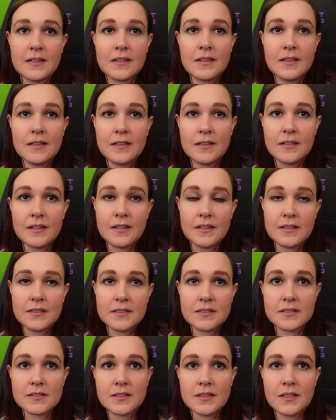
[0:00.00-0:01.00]
Hey
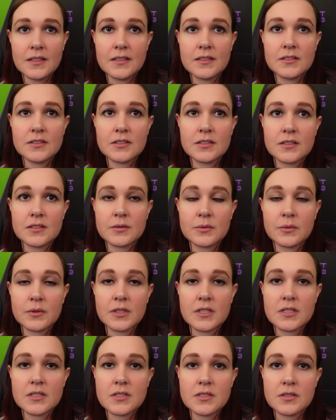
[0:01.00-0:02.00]
guys, I just
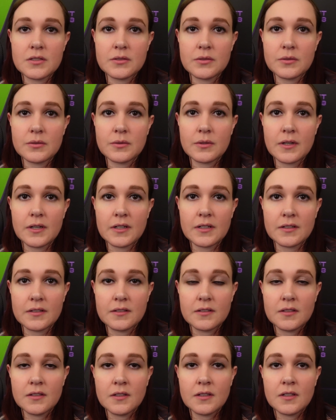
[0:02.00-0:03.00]
wanted to uh,
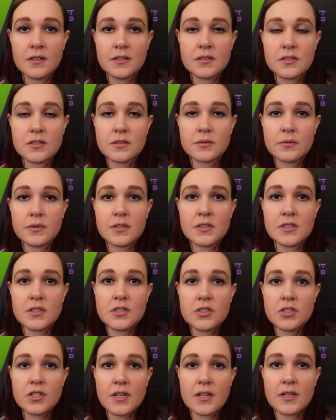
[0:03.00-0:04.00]
just wanted to
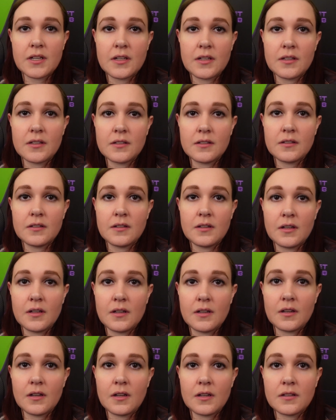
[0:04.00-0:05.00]
check in.
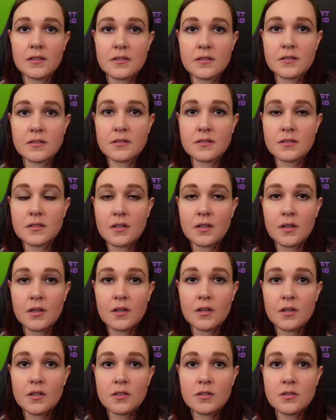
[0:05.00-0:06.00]
It is
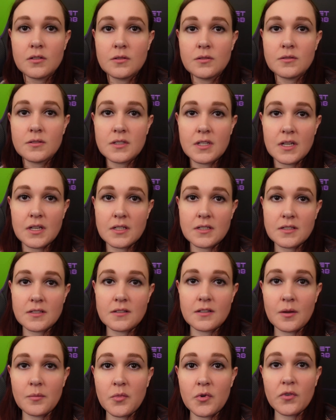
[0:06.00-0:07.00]
Tuesday,
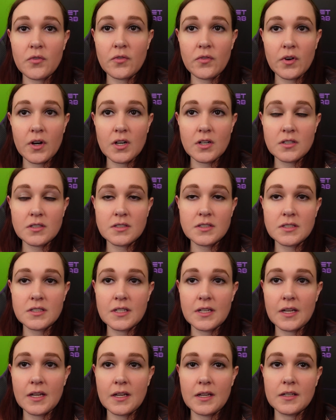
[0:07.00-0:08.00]
December first,
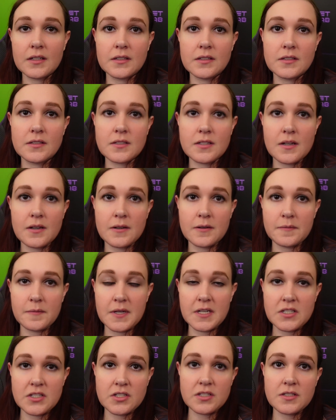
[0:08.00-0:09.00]
and um,
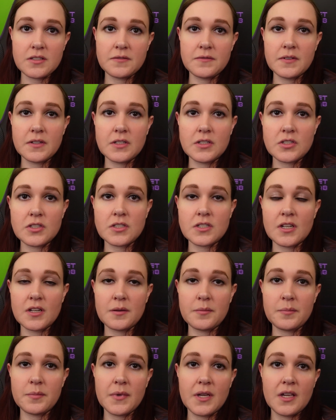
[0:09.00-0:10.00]
I just finished
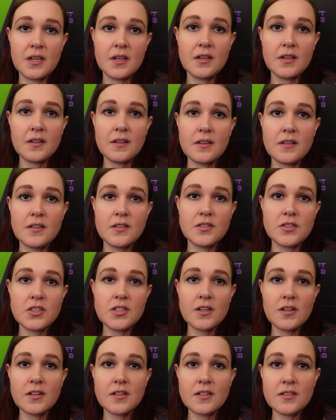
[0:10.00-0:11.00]
up the
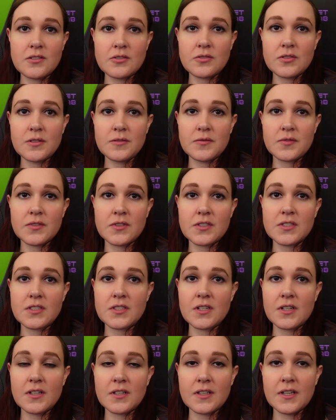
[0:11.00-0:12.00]
charity stream for
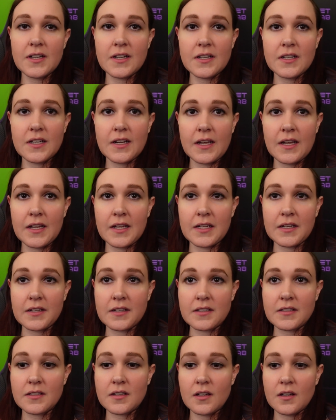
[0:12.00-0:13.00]
Starlight,
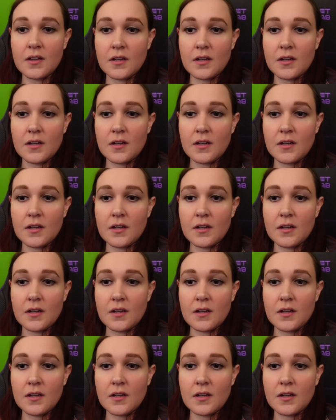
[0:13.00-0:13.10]
and